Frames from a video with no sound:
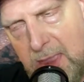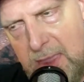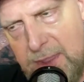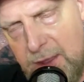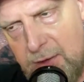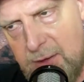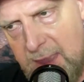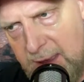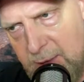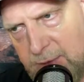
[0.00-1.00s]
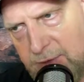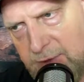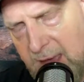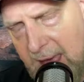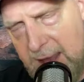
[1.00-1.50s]
you know, it was,
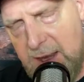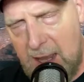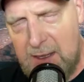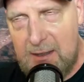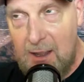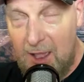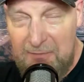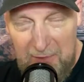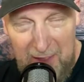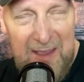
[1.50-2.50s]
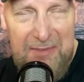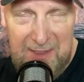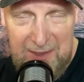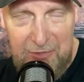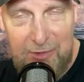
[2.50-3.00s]
and I
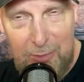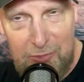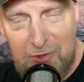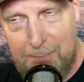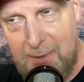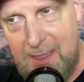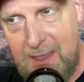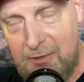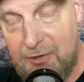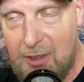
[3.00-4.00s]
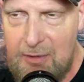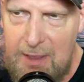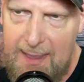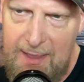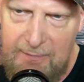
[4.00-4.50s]
think it still should be. So
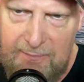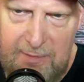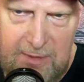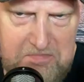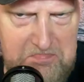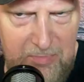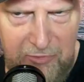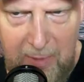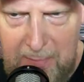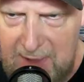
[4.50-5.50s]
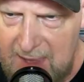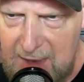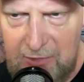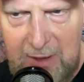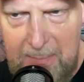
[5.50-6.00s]
if somebody
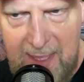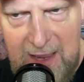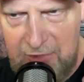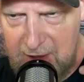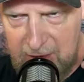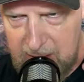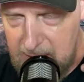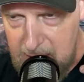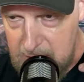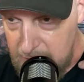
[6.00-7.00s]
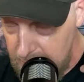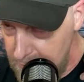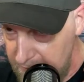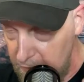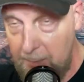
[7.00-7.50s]
is an amazing
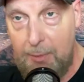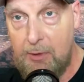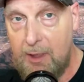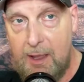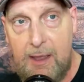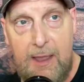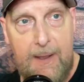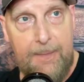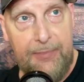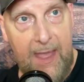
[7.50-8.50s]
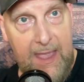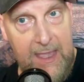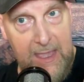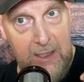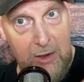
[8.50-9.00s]
footballer,
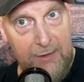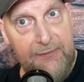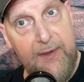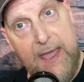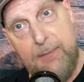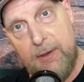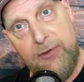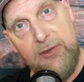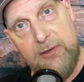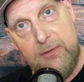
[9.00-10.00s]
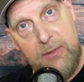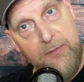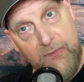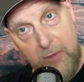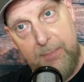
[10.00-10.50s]
they got famous
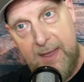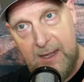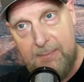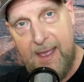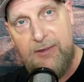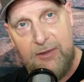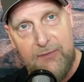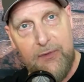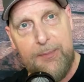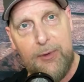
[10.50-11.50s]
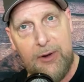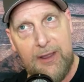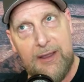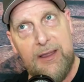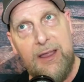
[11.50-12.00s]
for being an amazing footballer.
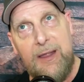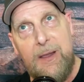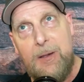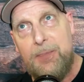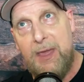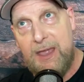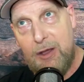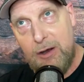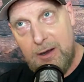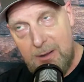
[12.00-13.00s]
They got